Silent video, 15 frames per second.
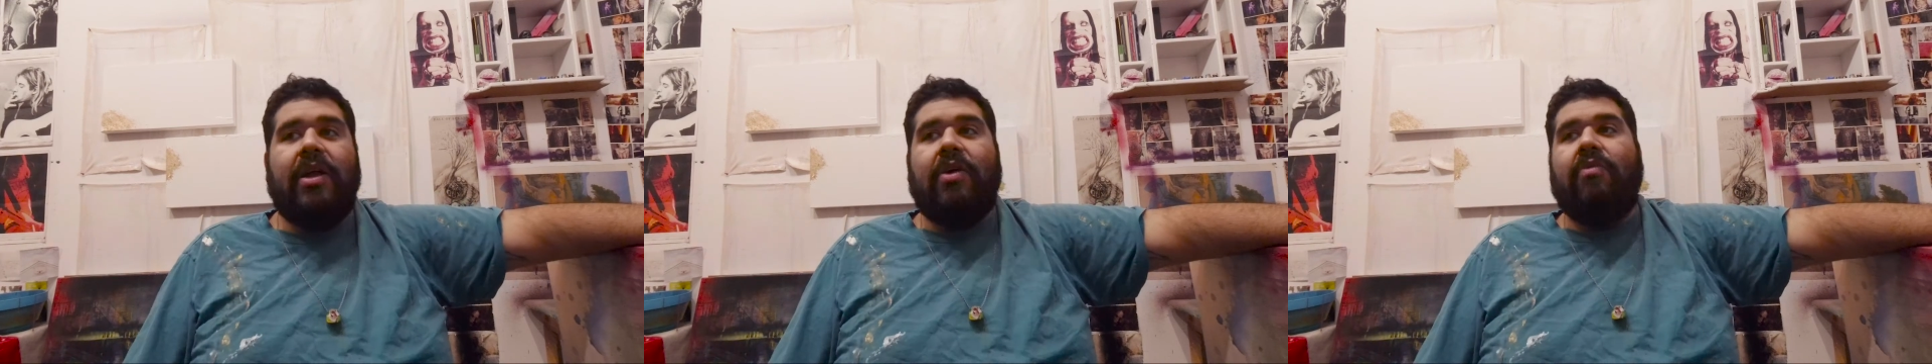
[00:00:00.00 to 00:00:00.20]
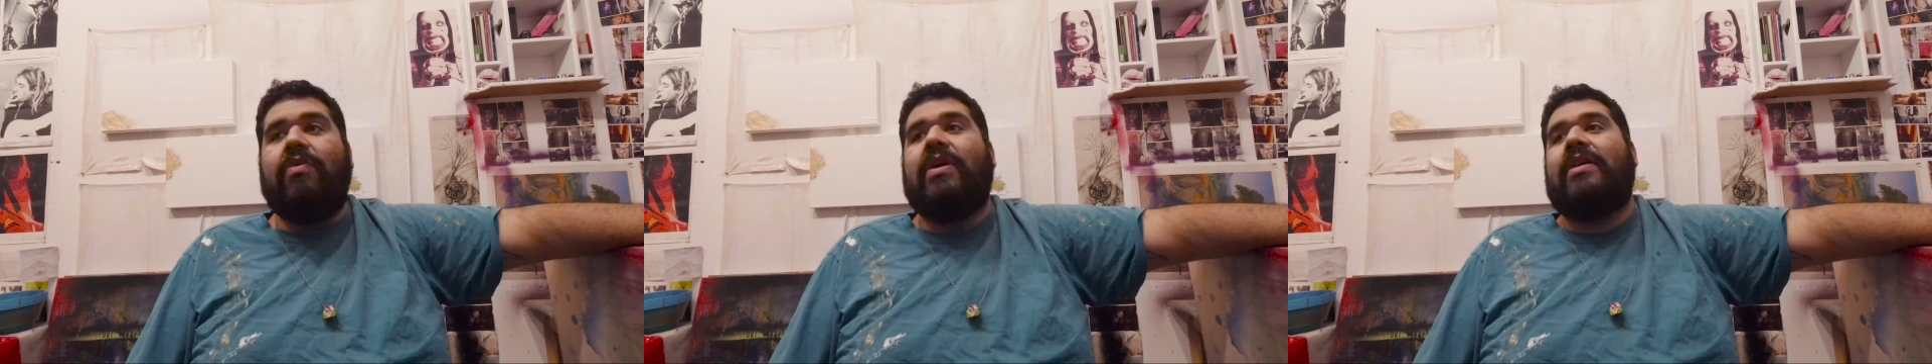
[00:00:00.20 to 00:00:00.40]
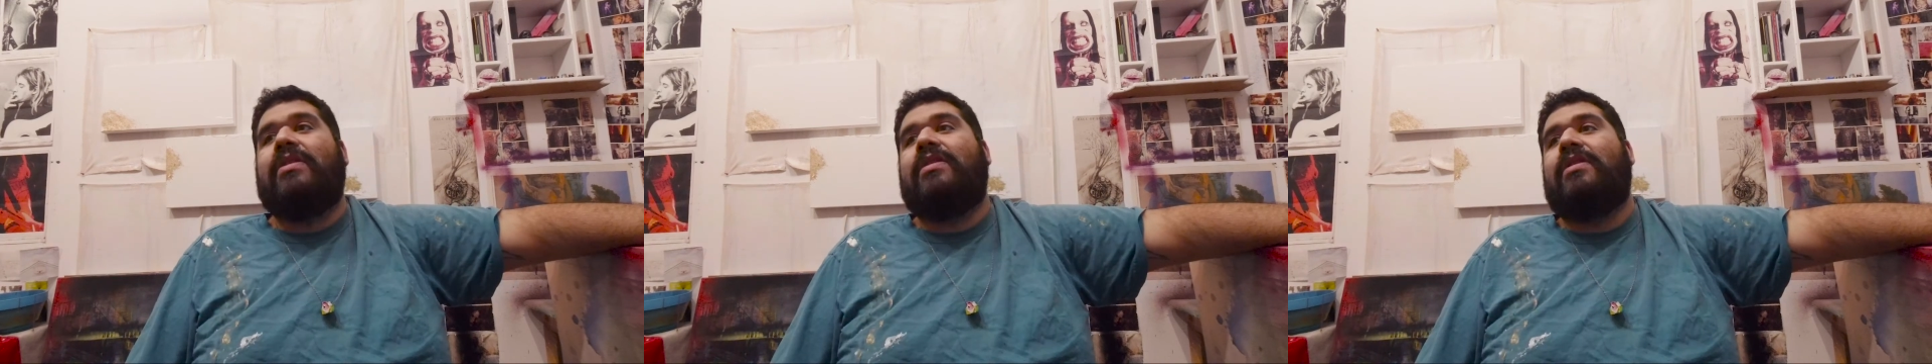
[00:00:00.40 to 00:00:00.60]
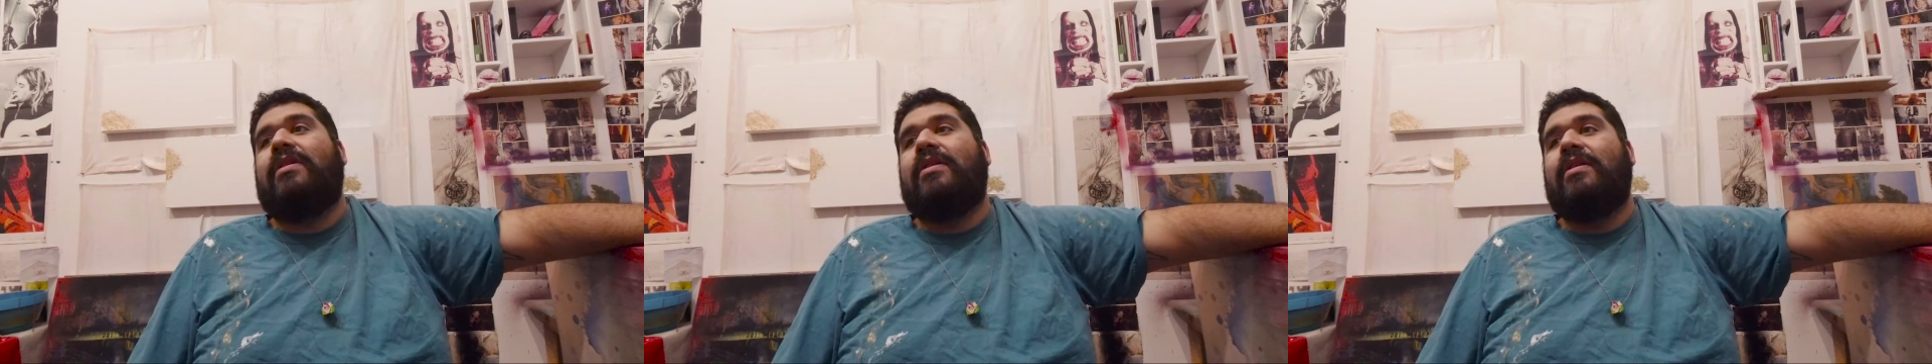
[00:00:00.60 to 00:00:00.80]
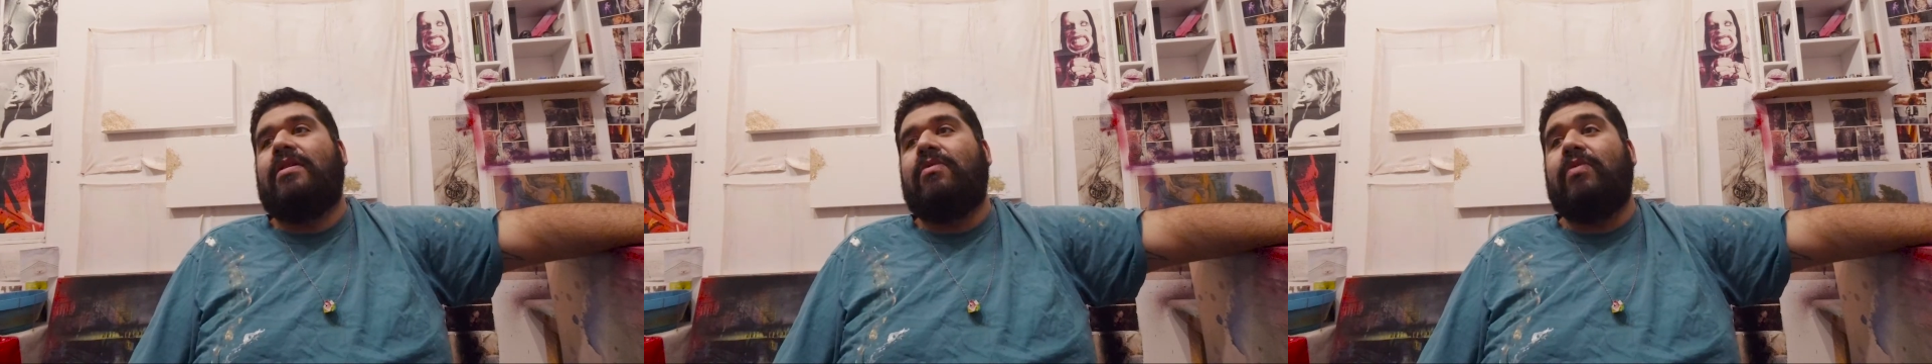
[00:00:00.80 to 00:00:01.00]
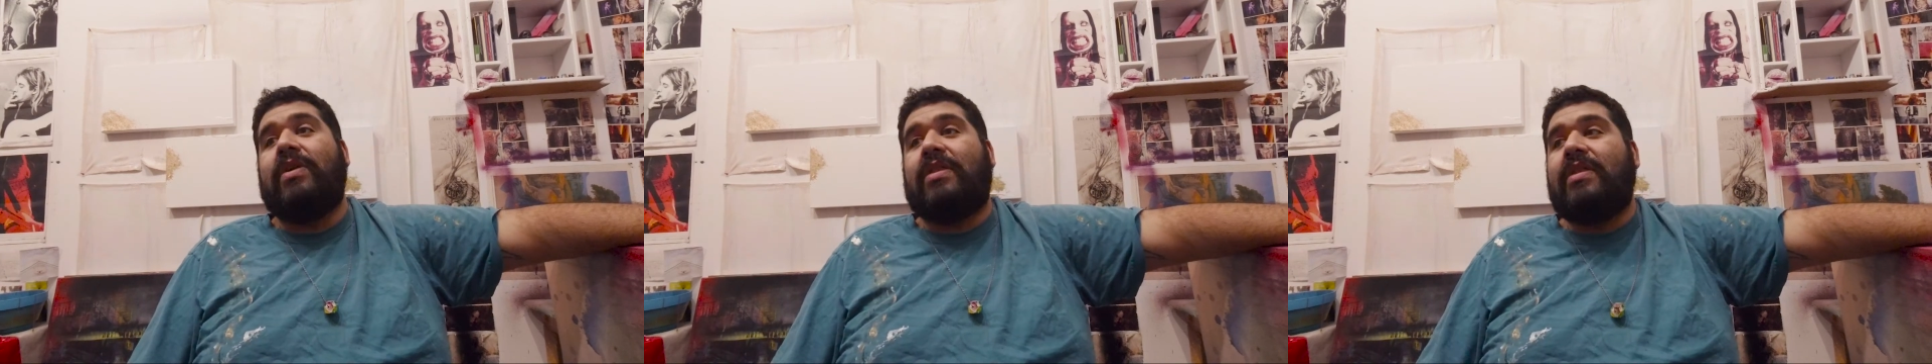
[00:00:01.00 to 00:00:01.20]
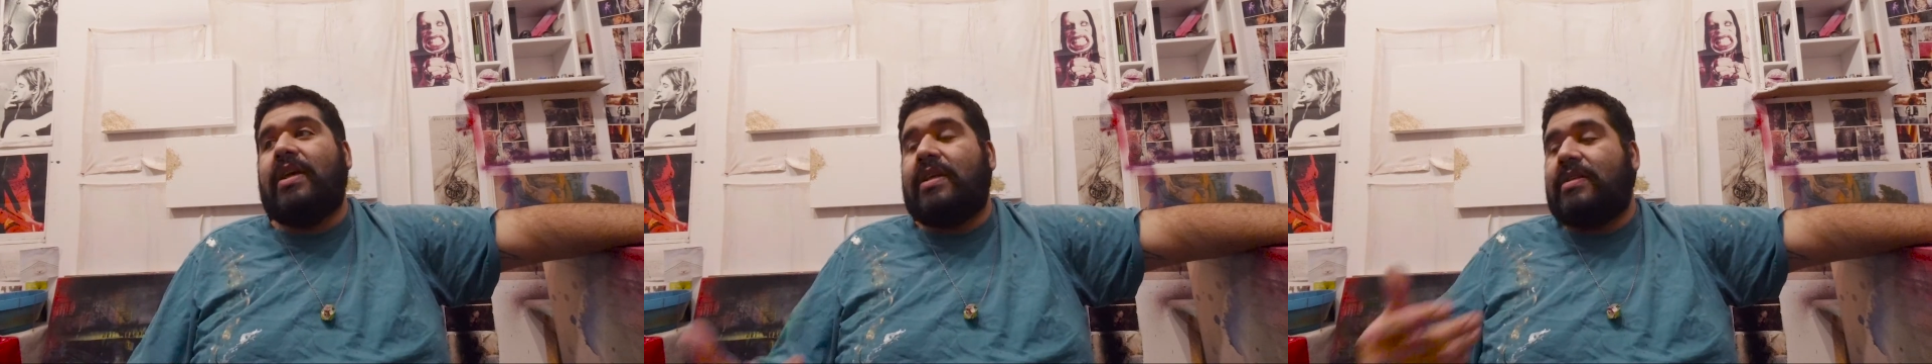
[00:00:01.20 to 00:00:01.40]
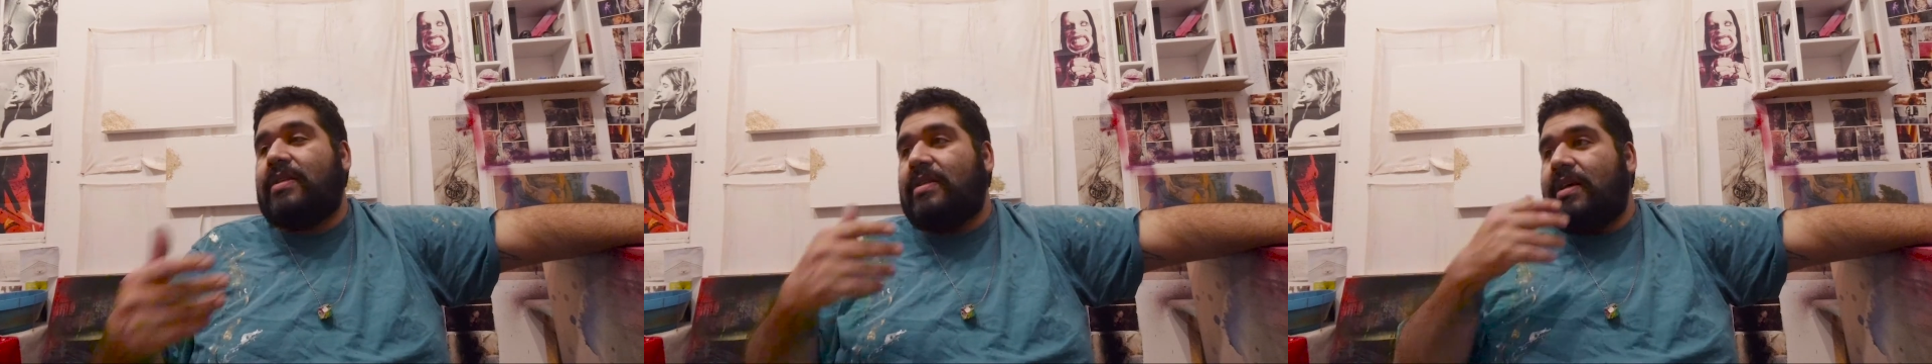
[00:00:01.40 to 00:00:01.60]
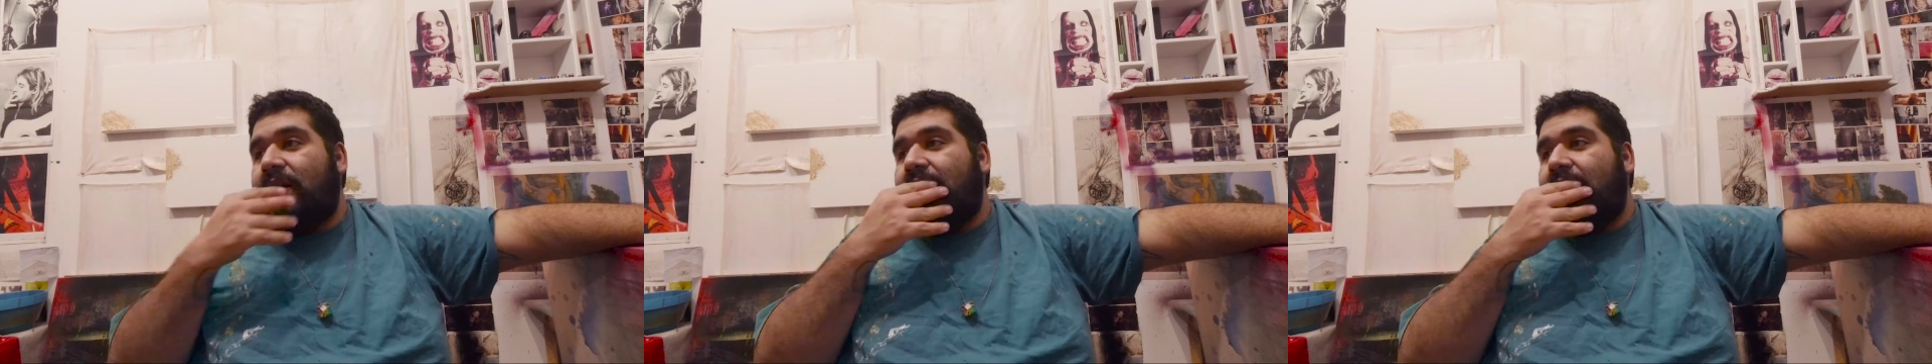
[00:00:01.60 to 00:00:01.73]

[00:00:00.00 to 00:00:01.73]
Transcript: with this,